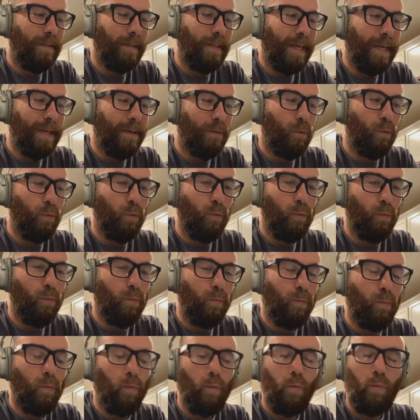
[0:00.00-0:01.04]
like
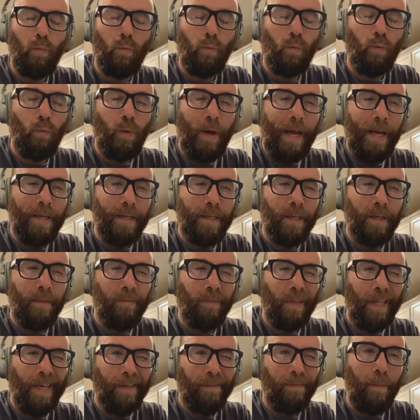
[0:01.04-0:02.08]

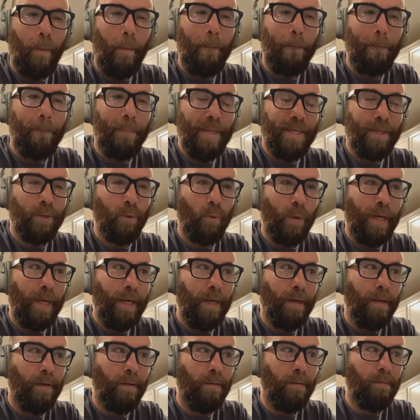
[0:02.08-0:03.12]
random, like
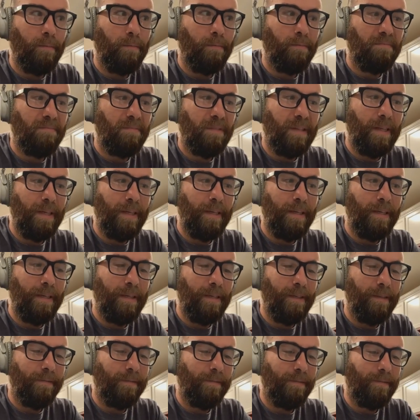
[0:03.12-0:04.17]
between
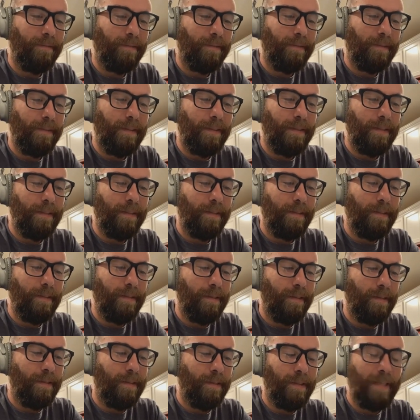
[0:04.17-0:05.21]
the
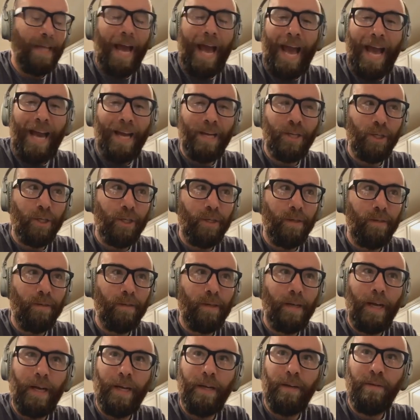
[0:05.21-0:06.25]

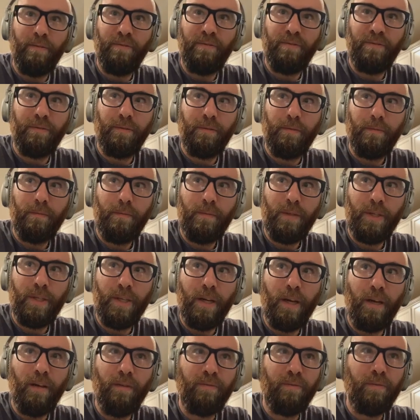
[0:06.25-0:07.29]
action kind of
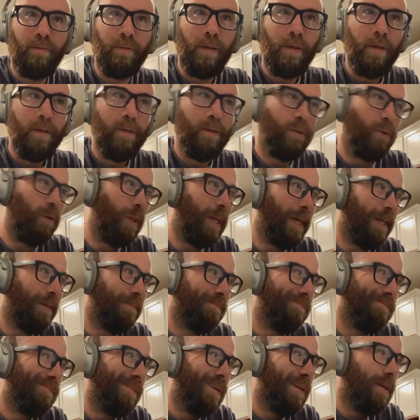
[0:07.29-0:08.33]
stuff. So like,
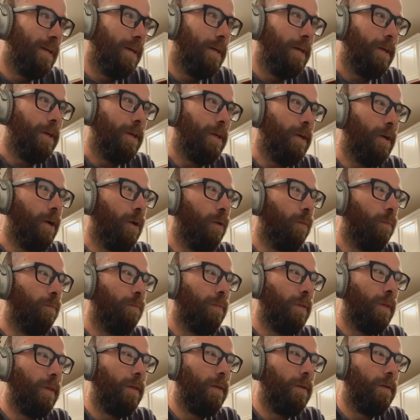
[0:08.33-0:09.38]
you know,
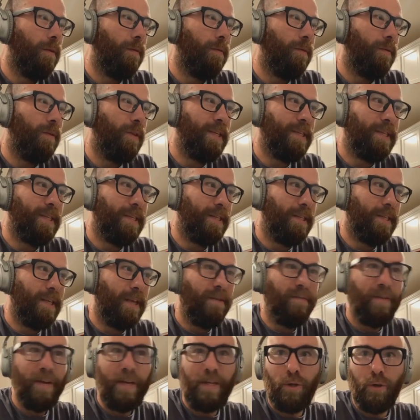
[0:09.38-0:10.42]
this is
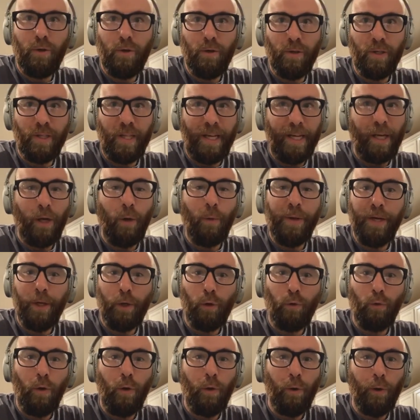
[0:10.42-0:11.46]
the Avengers like going to
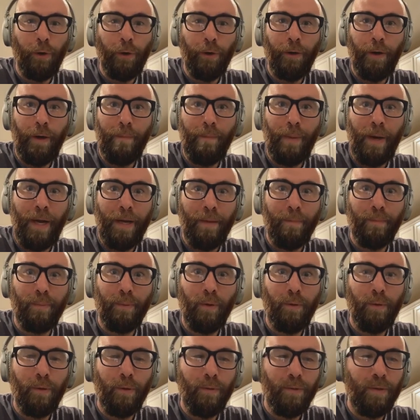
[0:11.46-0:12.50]
Kroger and buying
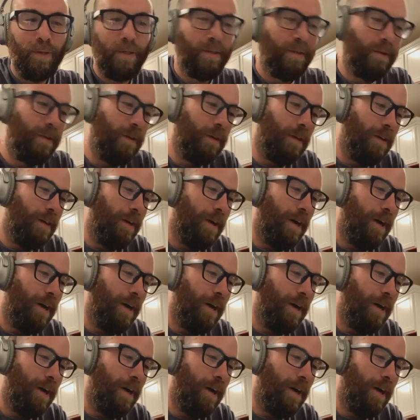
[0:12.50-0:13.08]
produce.